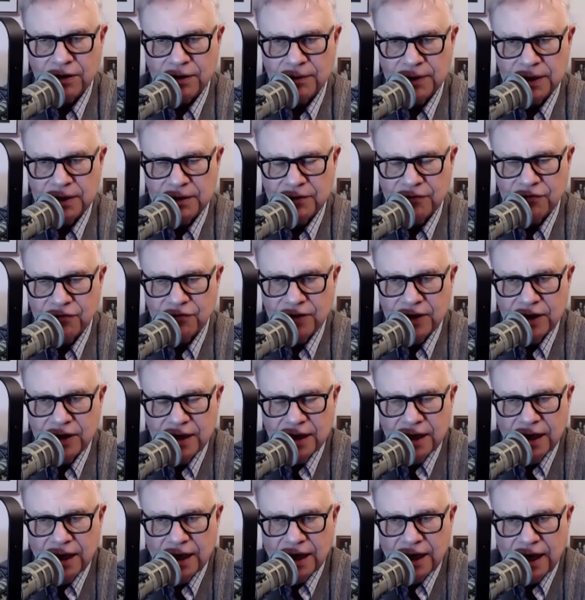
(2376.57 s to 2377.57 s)
I mean, if
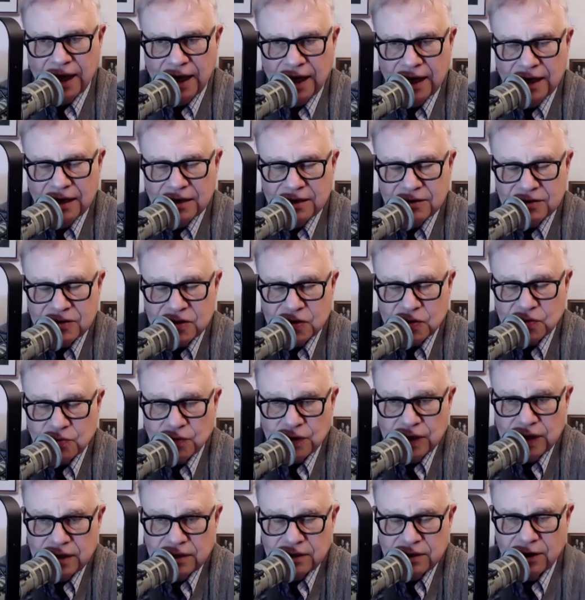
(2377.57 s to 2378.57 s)
Anne's
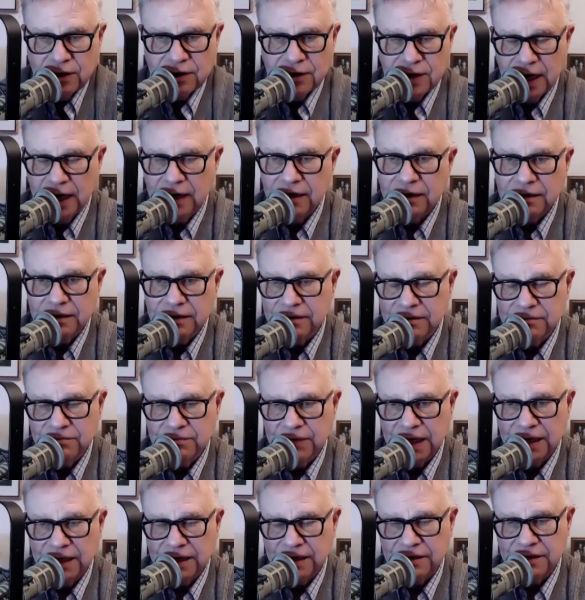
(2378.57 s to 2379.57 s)
reincarnated
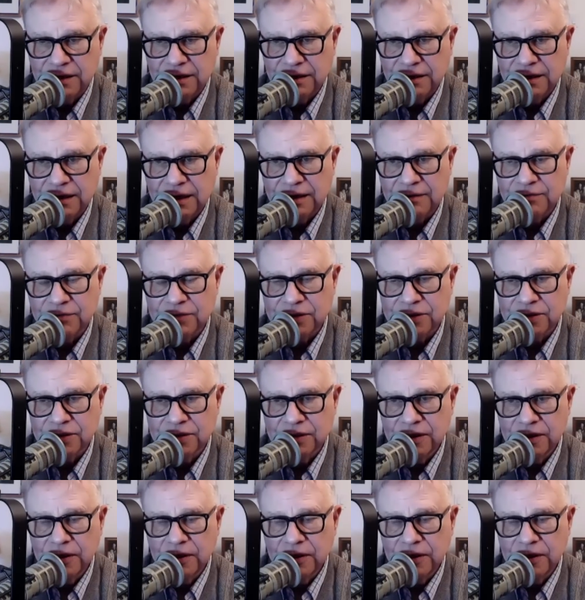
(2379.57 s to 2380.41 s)
many times,